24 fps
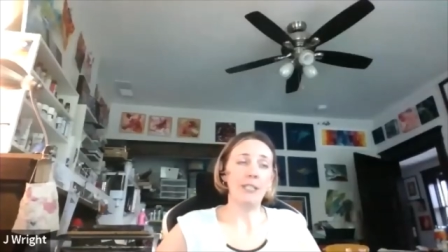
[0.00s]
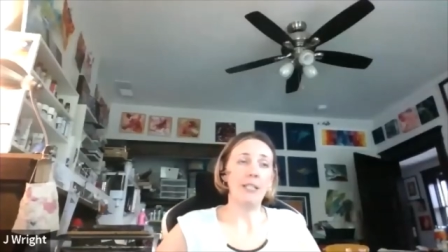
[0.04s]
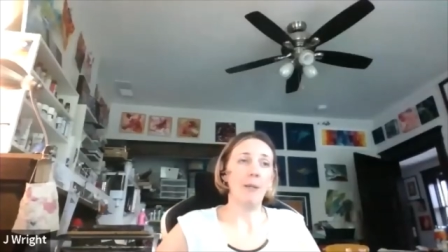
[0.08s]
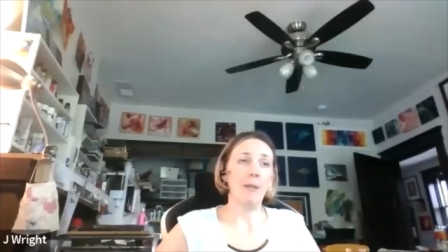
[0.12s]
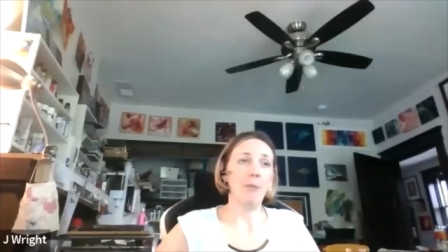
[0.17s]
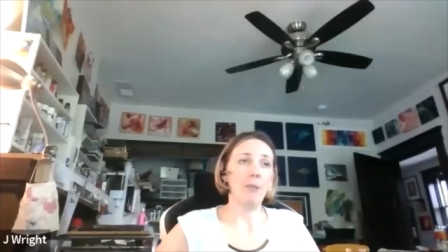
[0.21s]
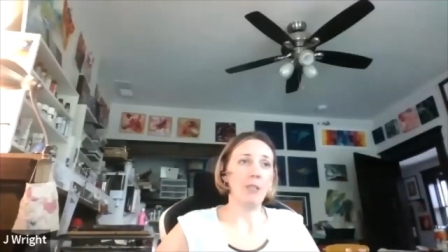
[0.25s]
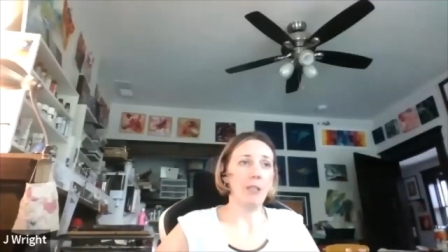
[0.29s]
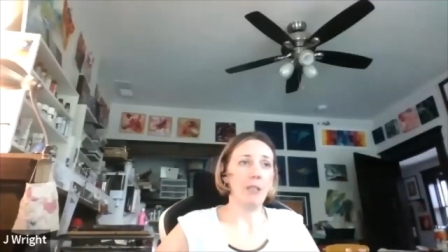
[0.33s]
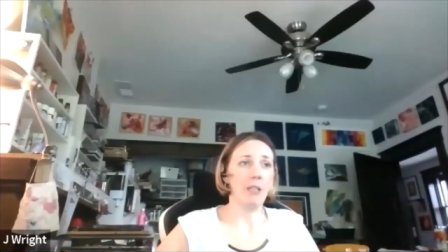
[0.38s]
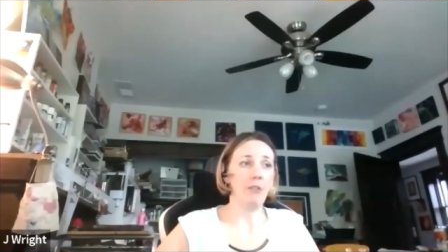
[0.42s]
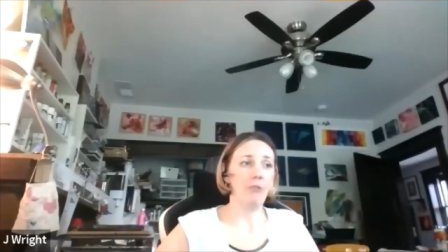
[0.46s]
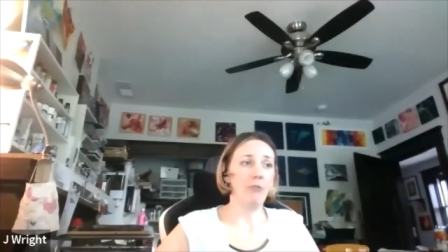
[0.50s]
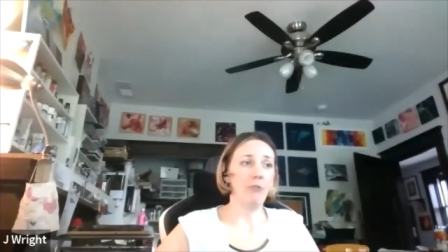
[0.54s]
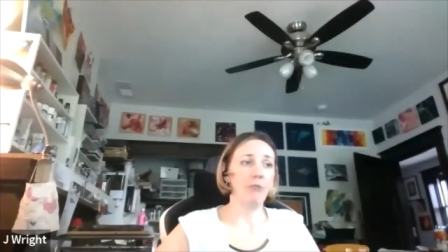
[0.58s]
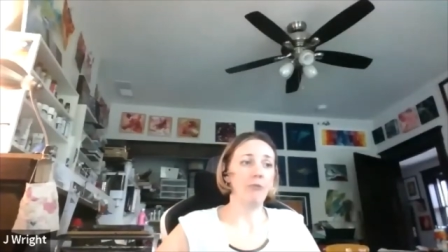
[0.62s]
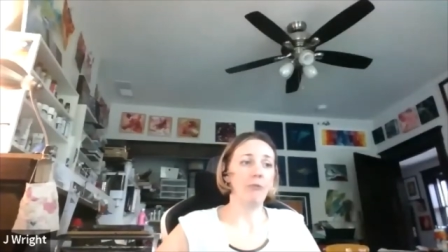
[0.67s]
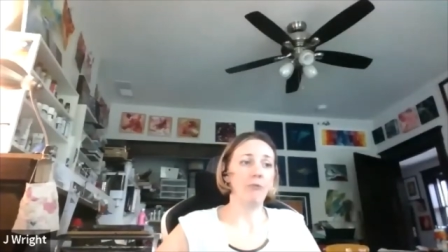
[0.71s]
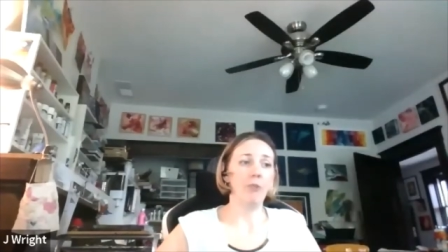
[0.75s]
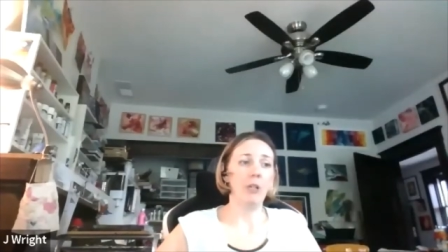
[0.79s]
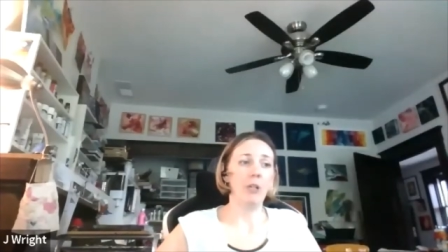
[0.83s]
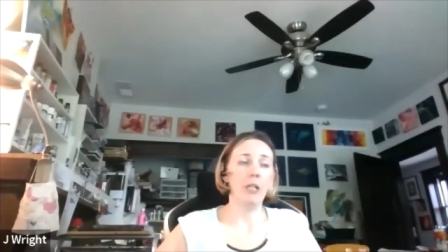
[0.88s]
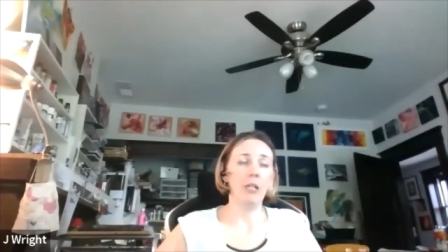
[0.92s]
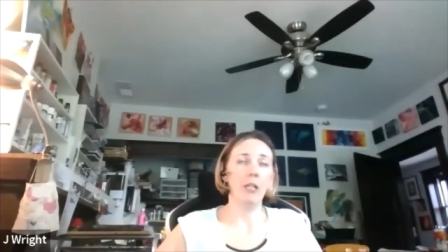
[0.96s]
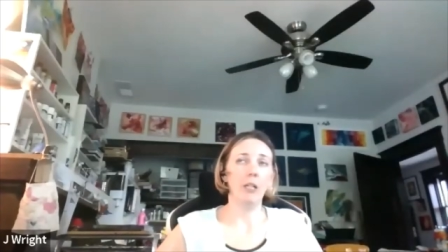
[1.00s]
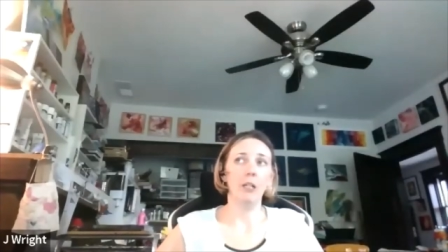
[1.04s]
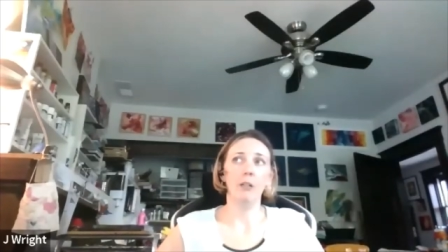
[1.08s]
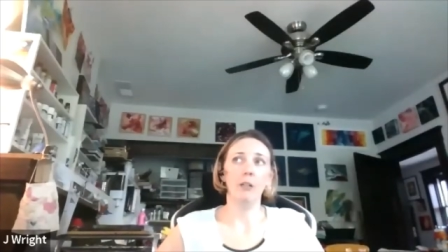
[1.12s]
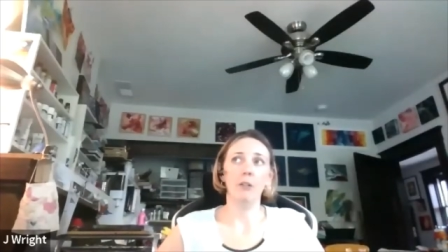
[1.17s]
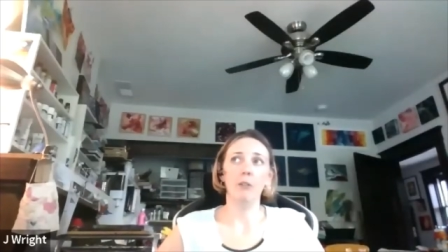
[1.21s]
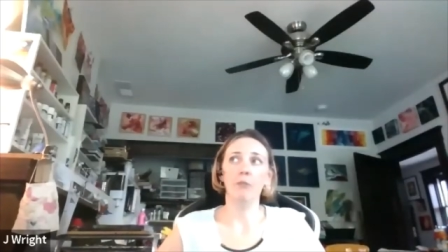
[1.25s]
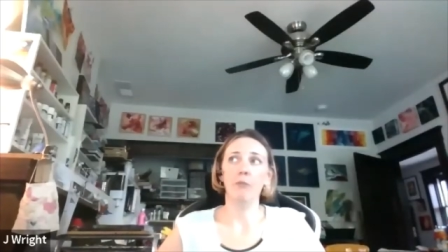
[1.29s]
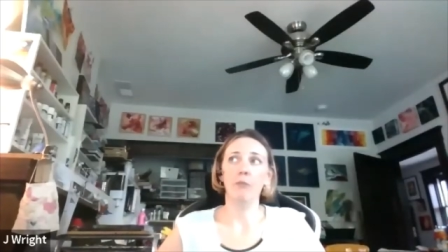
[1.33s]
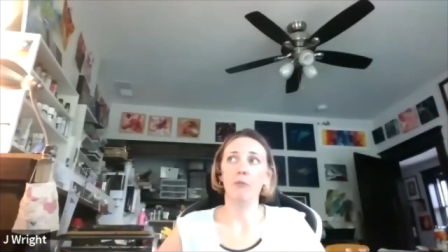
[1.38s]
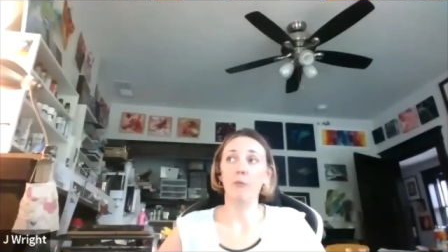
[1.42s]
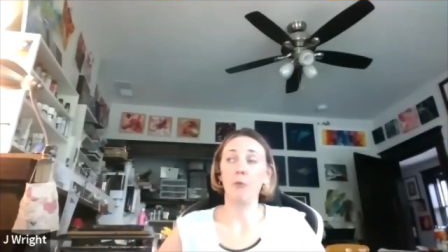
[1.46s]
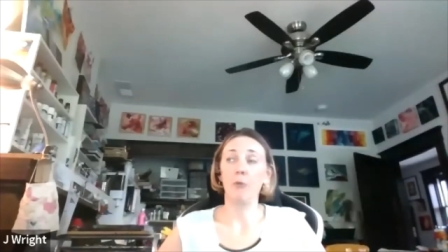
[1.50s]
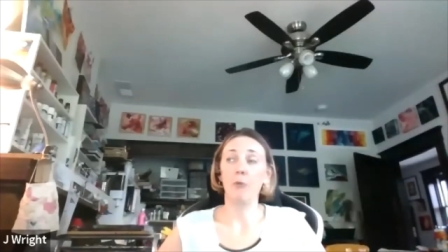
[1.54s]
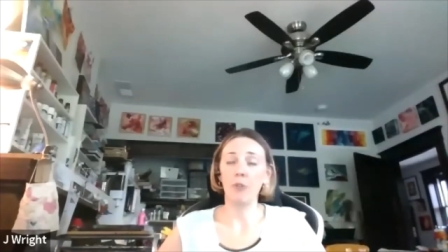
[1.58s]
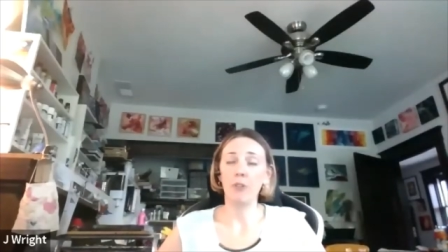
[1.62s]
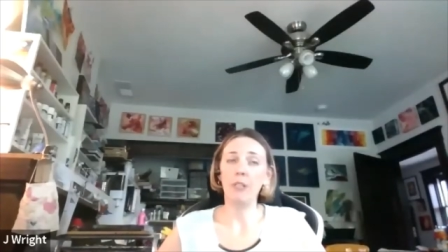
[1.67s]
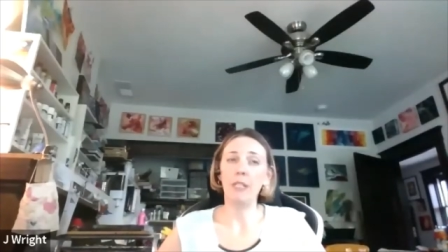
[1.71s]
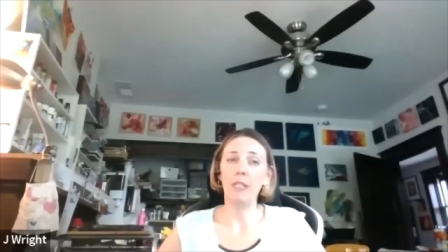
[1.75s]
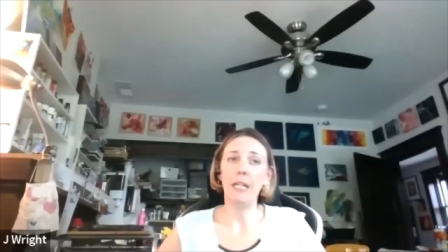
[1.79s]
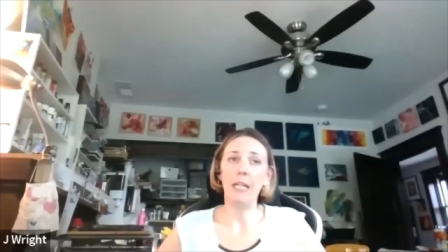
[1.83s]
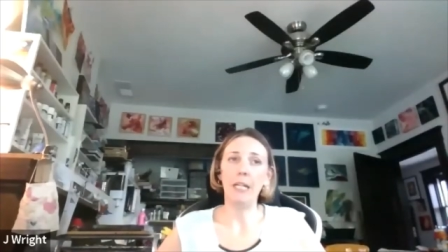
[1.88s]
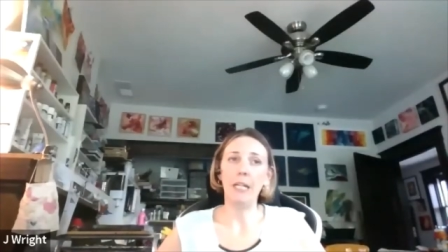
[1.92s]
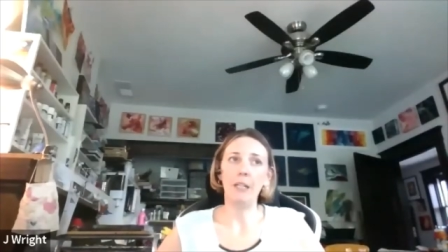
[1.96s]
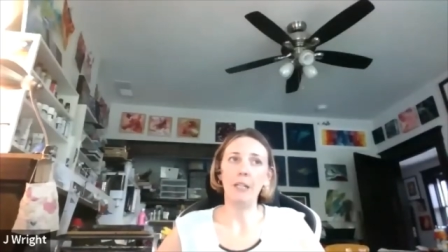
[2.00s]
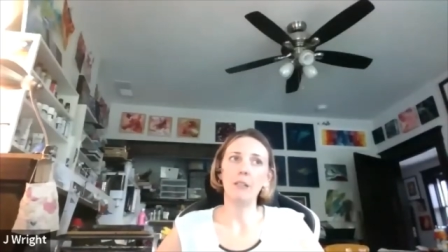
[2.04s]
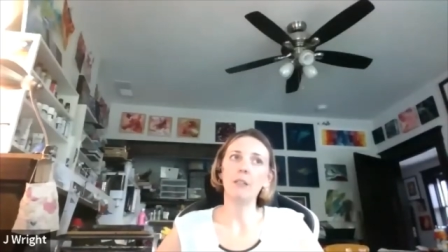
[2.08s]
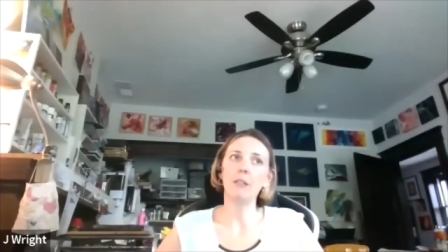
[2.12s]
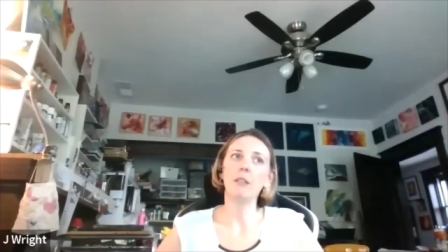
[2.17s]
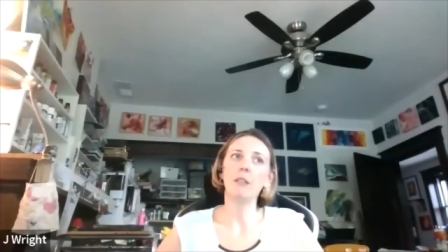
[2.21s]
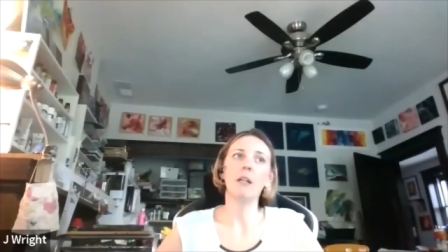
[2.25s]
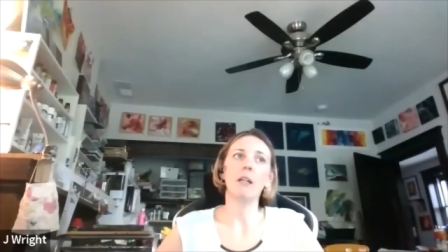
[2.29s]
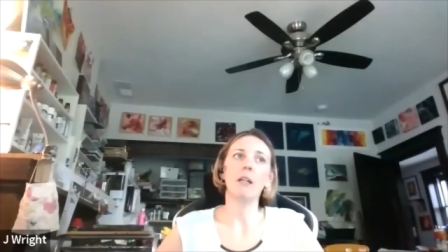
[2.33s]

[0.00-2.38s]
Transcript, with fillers: appetite uh, for the data,